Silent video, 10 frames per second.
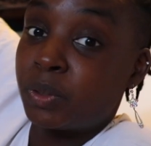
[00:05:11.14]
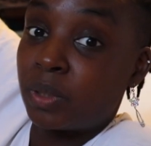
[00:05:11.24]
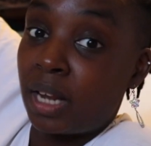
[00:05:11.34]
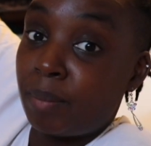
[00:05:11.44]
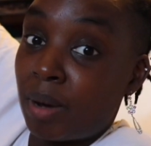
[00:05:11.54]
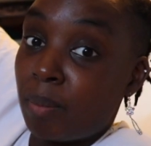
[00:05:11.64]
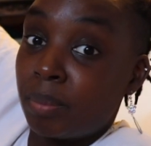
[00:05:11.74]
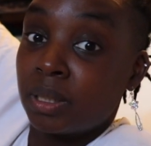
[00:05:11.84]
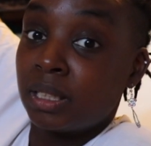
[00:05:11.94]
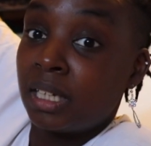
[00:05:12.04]
climb
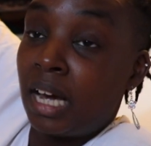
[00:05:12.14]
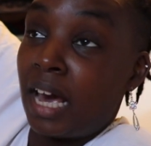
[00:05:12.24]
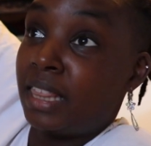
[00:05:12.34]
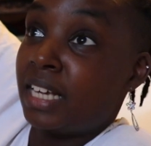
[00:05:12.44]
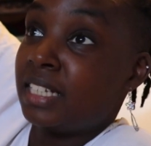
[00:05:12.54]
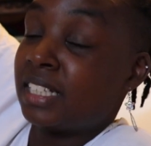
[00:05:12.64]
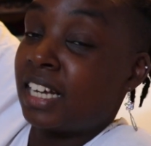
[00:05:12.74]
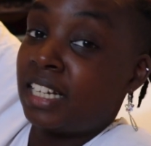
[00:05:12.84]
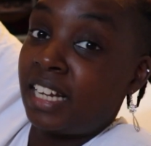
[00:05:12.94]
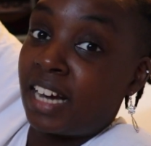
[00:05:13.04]
up, and then it's
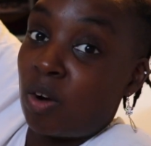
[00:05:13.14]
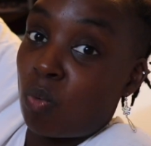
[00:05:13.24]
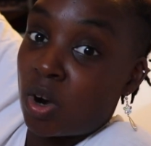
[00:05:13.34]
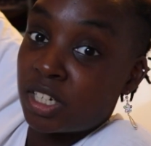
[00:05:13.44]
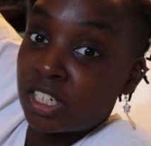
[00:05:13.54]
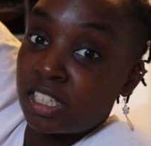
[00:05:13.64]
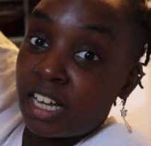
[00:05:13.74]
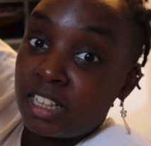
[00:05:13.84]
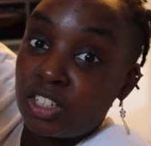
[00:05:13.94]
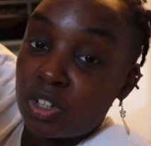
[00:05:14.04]
kind of like a water
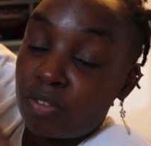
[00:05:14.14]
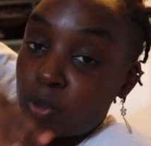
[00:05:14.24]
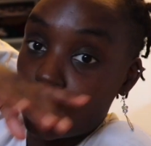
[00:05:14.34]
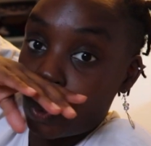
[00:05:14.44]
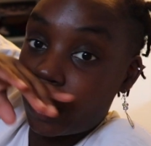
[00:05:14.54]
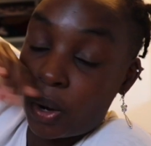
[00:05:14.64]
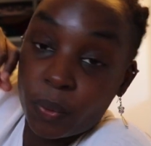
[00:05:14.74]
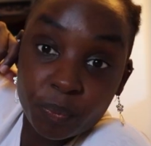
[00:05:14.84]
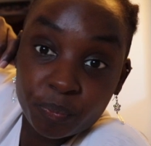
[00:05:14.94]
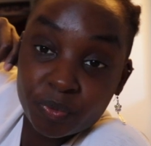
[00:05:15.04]
slide that you have to go
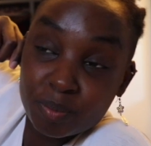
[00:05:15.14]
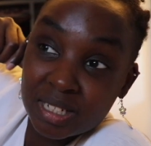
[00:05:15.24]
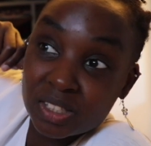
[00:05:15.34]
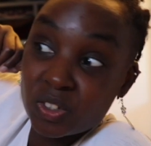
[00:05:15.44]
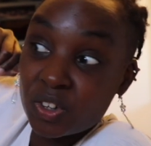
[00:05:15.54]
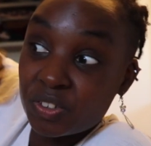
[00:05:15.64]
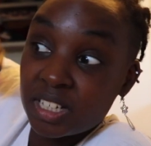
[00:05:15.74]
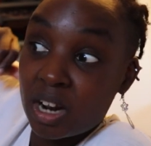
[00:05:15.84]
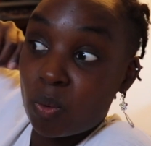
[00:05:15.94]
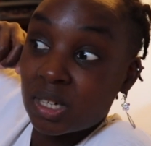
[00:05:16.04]
down, but it's not
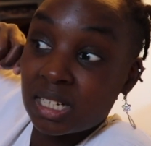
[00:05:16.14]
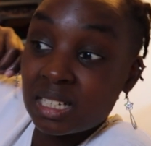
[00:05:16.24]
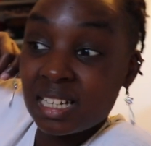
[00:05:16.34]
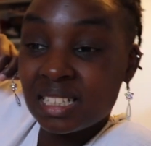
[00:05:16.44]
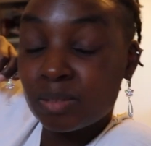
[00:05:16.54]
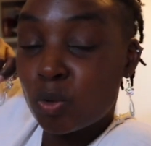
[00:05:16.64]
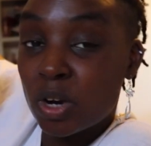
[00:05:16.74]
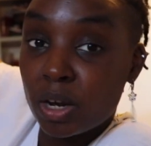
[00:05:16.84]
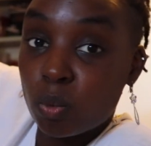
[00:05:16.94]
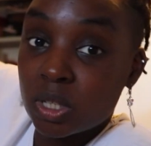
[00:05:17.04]
really a water slide. It's more
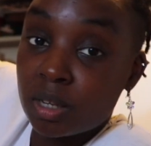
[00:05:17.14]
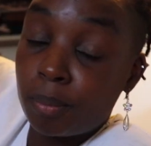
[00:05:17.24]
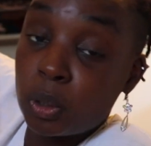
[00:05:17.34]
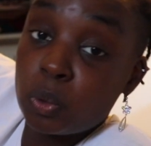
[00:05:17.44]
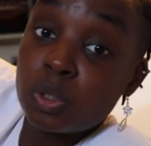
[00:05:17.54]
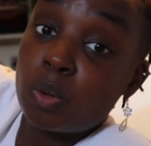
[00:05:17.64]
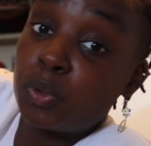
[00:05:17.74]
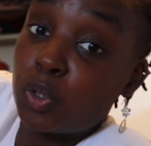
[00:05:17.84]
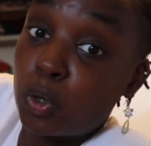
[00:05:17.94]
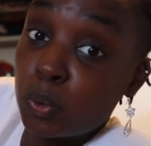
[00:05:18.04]
like Waterpalooza
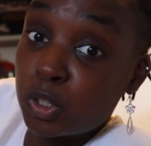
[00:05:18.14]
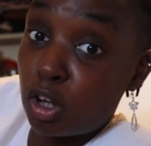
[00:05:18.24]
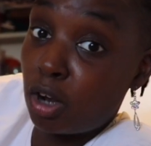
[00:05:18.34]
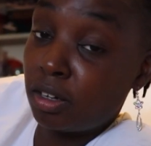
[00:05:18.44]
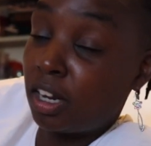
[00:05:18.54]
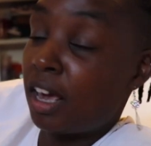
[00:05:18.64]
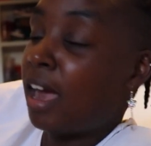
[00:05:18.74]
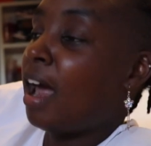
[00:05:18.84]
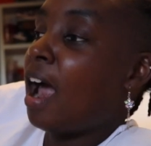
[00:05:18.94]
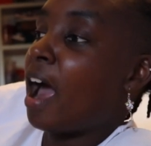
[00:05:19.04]
with your clothes on.
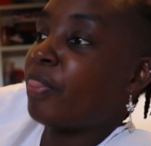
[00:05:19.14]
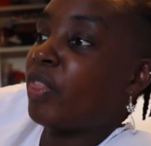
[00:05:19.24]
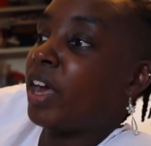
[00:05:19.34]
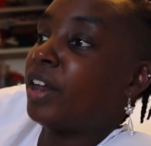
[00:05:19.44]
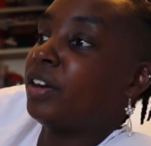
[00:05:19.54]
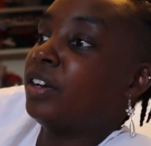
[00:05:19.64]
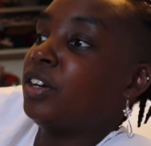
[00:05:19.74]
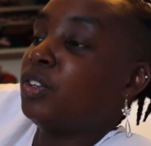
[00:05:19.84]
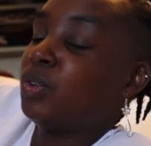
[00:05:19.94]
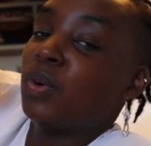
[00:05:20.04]
And then,
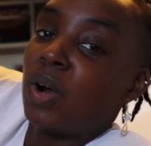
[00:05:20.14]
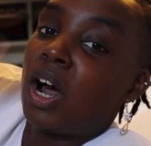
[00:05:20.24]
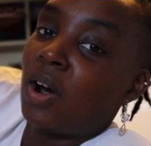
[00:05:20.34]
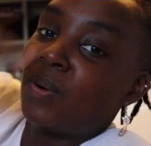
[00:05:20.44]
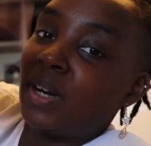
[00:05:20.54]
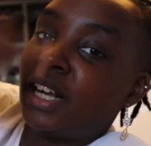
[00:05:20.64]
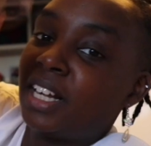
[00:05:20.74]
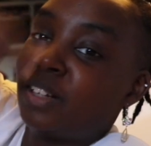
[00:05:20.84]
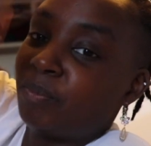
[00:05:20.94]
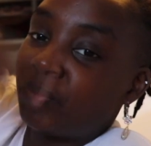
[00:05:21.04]
you know how,
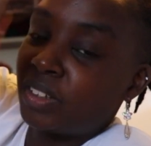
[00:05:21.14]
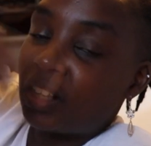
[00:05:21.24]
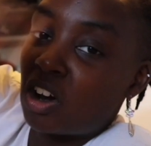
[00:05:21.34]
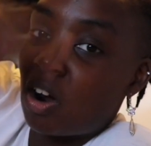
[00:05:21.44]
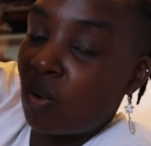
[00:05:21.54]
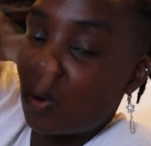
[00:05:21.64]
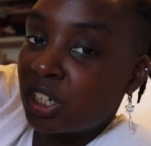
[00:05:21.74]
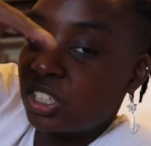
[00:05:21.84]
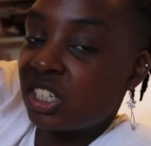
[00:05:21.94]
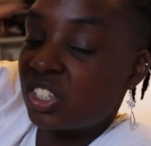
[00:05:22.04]
like, in the car
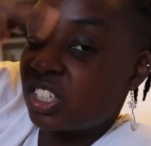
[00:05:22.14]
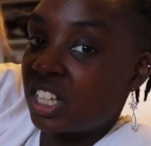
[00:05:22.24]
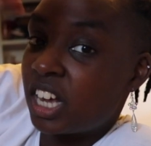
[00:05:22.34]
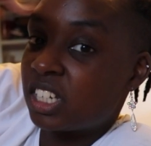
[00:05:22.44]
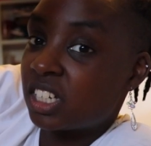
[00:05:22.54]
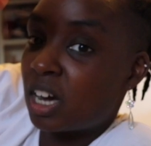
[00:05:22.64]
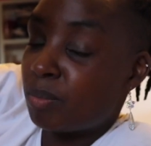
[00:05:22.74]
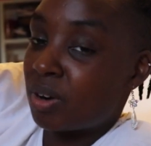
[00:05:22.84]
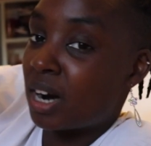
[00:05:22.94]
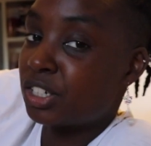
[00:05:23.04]
wash there's that
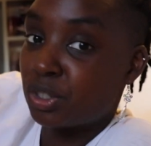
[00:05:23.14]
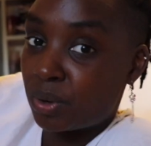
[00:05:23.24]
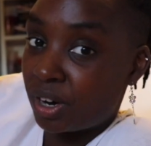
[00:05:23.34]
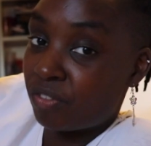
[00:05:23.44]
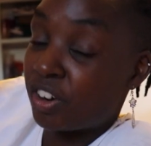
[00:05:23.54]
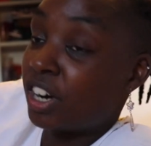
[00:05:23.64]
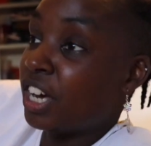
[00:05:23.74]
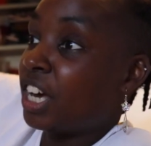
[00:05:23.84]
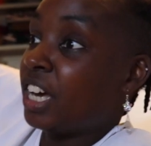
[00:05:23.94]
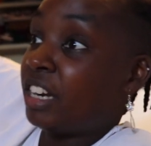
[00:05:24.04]
kabrush or whatever?
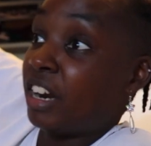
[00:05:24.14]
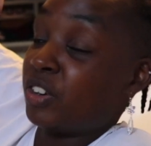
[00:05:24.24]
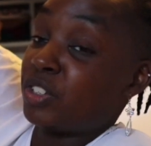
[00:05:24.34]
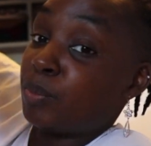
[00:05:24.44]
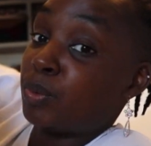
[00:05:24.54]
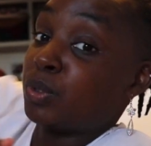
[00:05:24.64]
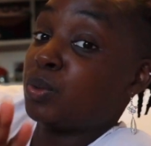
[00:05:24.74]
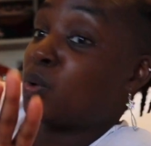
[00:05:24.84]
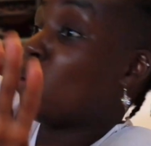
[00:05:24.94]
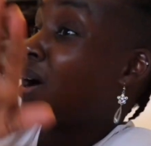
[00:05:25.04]
Yeah, you're supposed to
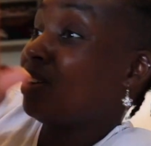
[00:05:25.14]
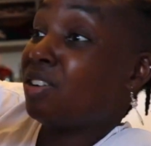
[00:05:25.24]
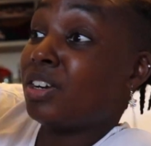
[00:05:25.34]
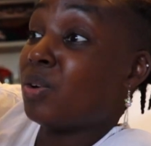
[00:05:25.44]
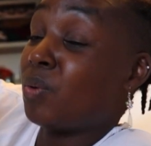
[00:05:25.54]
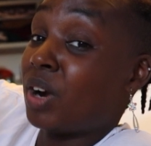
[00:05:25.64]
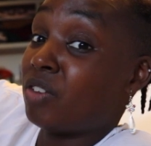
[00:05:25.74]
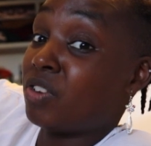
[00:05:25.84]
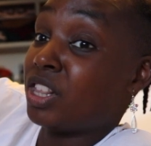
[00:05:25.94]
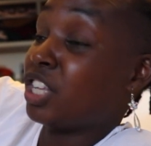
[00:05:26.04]
go under it or
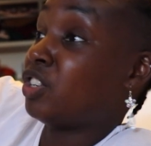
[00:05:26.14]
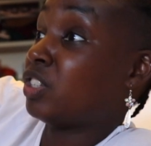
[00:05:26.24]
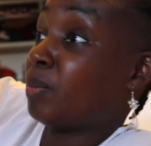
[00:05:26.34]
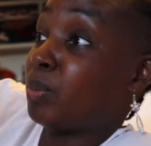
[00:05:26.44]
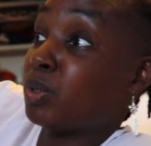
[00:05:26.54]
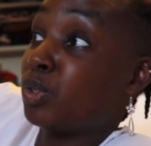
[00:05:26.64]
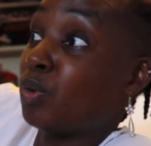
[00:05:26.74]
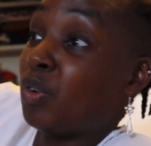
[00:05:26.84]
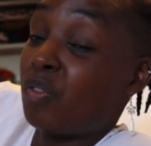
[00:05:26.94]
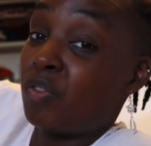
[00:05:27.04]
whatever, and then you're supposed
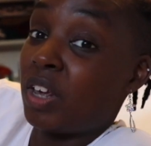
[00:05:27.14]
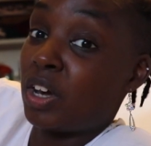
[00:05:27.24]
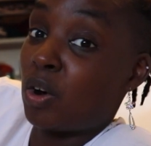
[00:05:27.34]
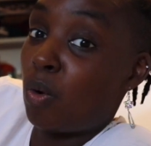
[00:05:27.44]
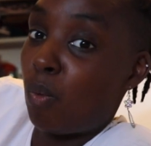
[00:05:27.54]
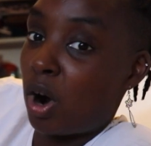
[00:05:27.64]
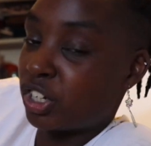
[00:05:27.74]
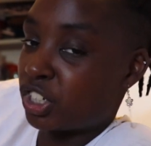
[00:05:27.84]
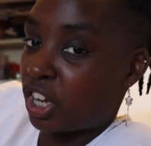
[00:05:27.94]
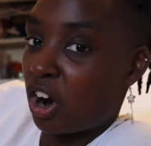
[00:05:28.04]
to fake
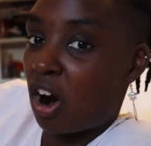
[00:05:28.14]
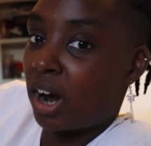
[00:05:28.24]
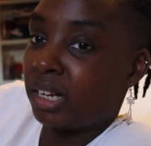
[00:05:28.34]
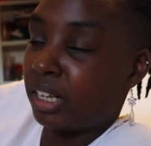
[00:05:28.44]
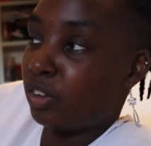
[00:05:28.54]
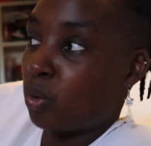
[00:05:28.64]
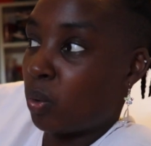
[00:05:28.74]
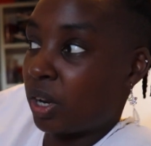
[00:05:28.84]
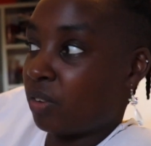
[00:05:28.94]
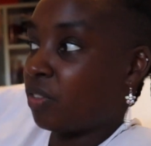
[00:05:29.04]
wash the car and then go
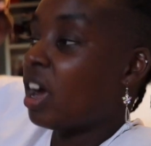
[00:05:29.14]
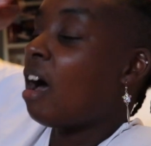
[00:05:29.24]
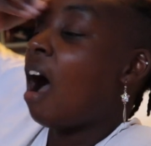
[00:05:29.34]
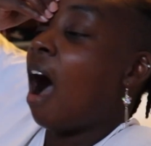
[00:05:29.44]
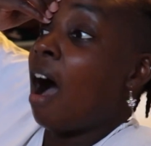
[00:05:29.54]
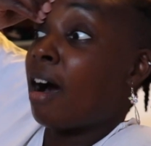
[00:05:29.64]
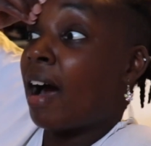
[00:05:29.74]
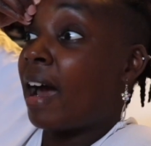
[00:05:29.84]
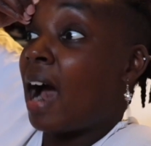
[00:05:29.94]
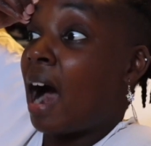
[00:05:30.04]
give a
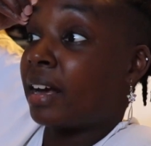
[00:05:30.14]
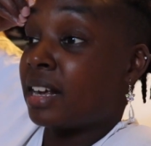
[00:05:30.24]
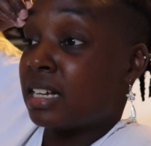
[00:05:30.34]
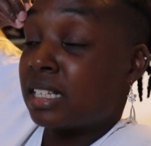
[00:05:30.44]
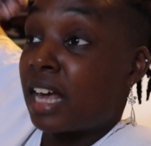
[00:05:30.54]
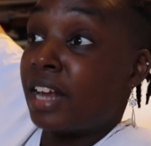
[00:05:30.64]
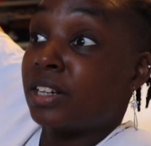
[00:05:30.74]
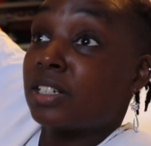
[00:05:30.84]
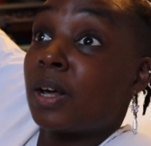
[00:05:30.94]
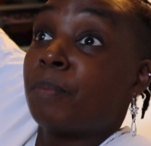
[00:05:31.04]
guy a kiss.
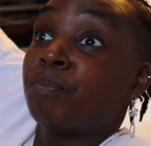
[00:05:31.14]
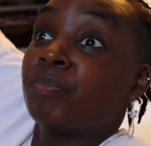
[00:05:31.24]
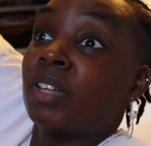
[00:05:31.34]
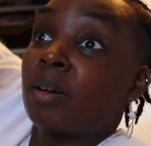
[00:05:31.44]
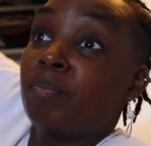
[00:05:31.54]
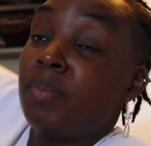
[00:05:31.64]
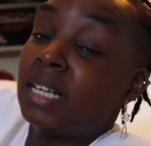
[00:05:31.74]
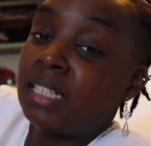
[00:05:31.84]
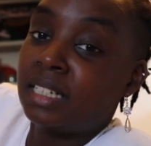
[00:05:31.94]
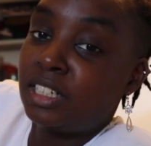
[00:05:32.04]
And
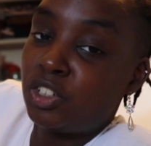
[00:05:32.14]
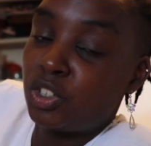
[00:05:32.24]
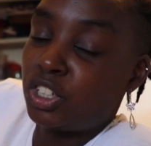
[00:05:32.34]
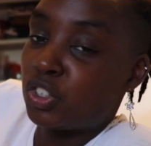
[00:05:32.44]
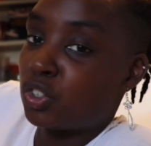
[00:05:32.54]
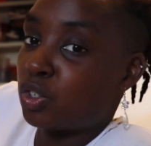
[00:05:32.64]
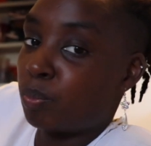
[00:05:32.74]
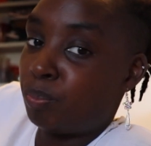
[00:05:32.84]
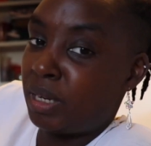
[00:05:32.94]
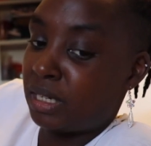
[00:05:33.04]
basically you're just
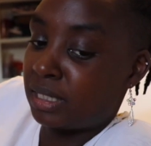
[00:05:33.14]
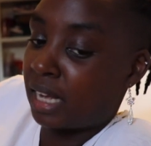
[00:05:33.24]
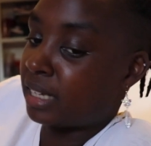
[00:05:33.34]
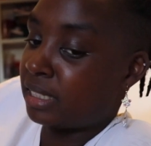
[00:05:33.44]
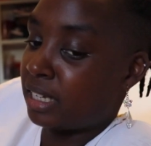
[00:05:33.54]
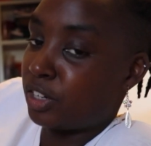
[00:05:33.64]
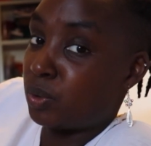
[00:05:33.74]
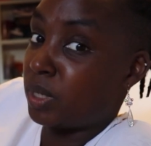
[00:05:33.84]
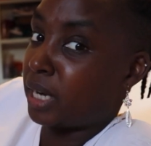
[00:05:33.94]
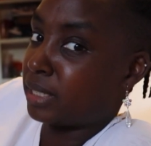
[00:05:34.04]
being sexy and
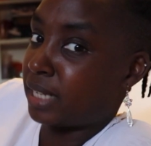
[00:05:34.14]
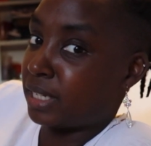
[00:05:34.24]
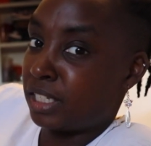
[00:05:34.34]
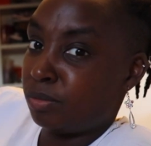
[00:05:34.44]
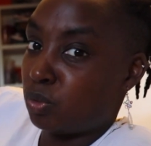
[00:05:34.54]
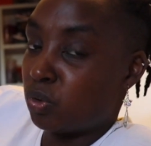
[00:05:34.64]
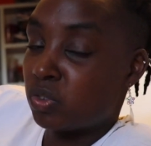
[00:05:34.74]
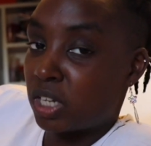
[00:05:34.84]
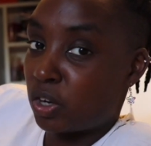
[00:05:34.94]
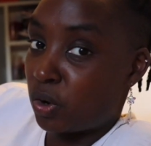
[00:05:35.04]
doing sexy
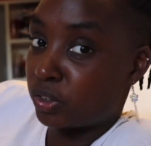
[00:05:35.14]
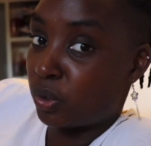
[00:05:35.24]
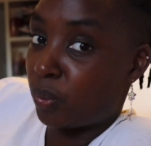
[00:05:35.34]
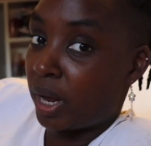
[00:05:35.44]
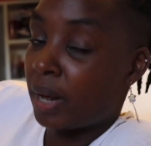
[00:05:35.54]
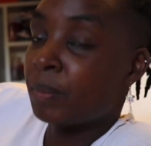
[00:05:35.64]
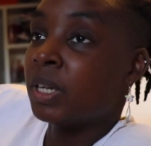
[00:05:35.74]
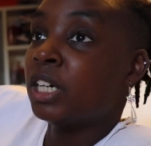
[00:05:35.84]
moves along the way.